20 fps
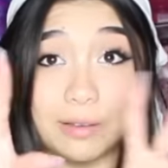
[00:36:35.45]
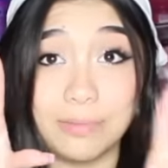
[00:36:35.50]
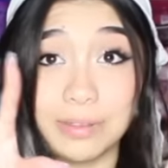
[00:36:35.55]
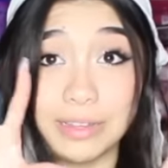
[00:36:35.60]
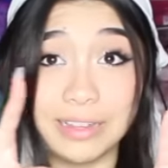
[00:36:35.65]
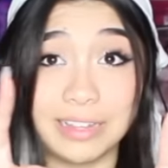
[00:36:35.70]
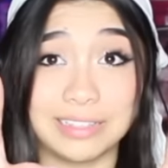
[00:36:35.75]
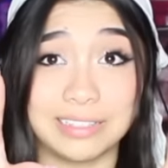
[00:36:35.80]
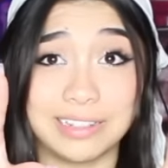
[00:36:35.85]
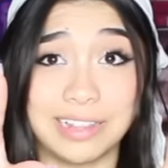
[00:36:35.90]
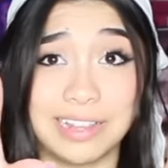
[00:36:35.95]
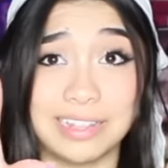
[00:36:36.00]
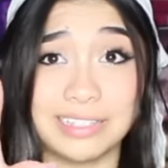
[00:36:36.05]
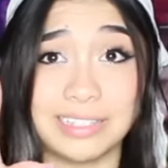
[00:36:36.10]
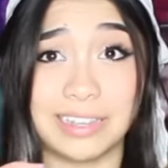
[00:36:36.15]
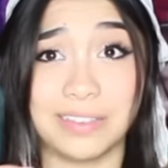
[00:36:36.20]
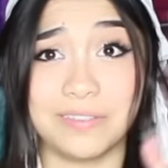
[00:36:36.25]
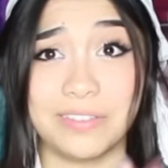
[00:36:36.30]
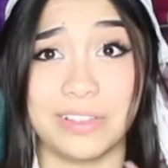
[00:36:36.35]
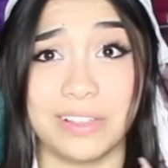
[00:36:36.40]
I hope you guys
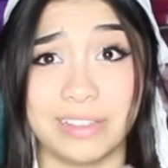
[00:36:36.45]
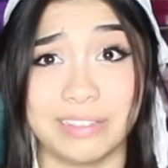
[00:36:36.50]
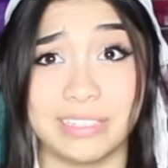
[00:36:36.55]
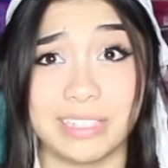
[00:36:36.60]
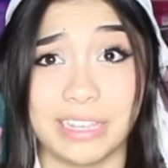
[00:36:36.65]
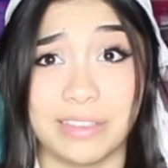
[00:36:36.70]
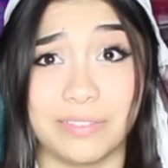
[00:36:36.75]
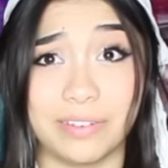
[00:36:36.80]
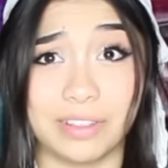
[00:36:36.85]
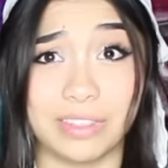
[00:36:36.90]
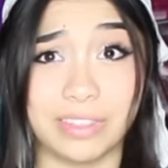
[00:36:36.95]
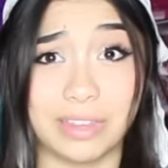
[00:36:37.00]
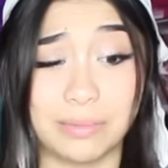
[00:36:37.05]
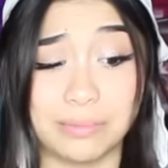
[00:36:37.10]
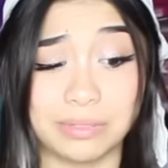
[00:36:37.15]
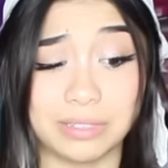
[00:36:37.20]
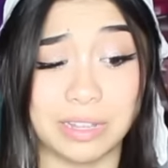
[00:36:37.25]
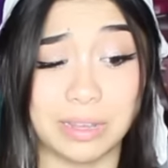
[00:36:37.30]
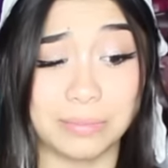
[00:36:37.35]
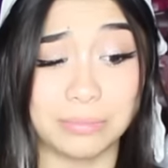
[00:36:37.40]
liked it. If you liked it, give it a
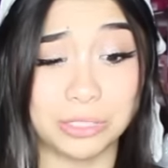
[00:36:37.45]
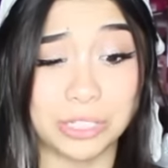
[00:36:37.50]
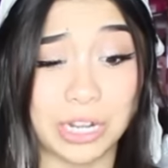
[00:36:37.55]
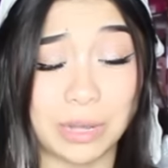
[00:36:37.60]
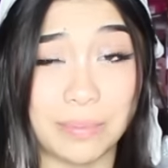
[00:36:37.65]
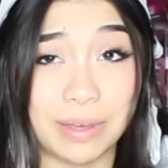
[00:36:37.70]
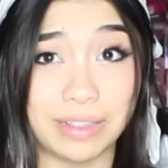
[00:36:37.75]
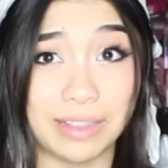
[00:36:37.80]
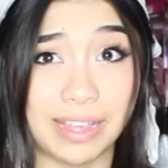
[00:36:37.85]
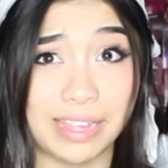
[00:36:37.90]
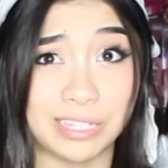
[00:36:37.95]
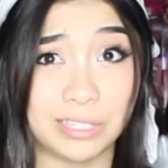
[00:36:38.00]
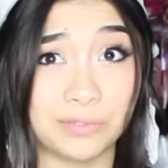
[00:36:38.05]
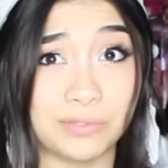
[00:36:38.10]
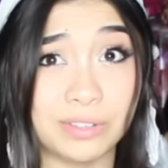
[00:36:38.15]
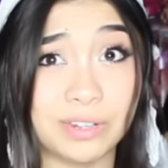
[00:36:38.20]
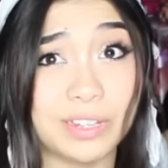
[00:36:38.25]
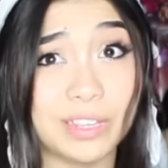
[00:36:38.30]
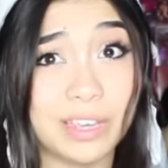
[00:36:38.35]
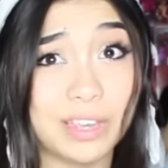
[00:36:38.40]
thumbs up and check out my
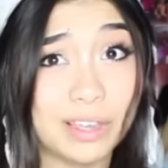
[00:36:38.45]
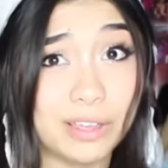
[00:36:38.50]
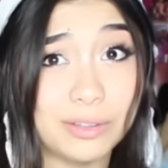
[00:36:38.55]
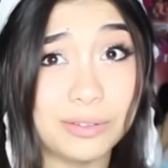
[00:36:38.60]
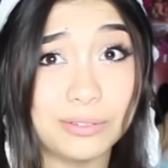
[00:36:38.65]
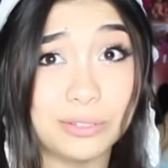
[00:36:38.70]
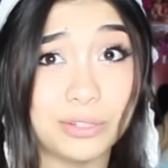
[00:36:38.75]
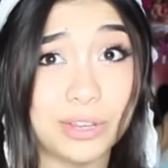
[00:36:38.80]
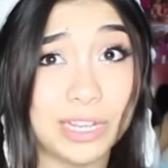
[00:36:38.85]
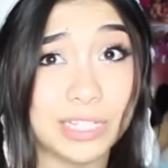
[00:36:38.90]
last videos.